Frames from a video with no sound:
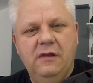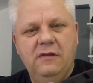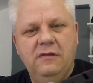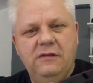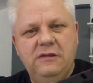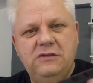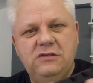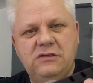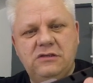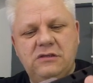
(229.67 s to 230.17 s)

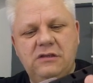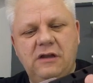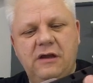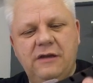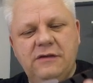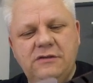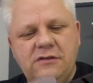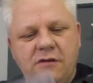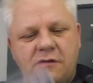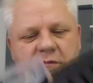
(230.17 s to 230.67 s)
This just
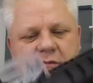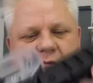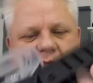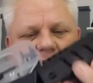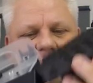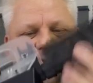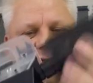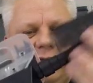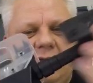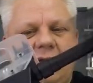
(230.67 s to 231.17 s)
slides on,
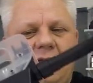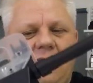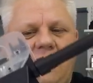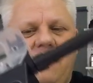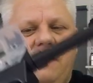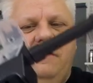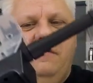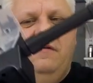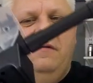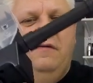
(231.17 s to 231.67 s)
can you see
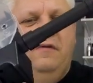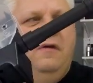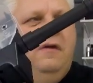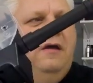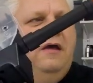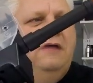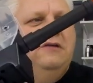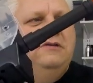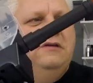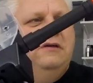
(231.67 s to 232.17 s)
that?
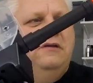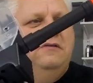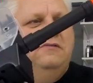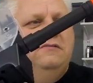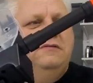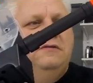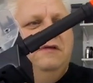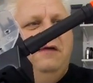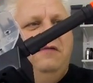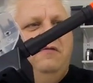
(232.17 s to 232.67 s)
Actually it
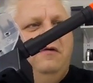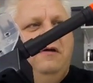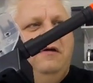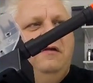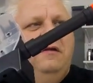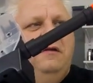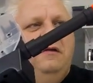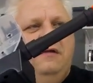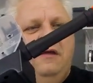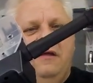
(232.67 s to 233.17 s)
goes that way, I think.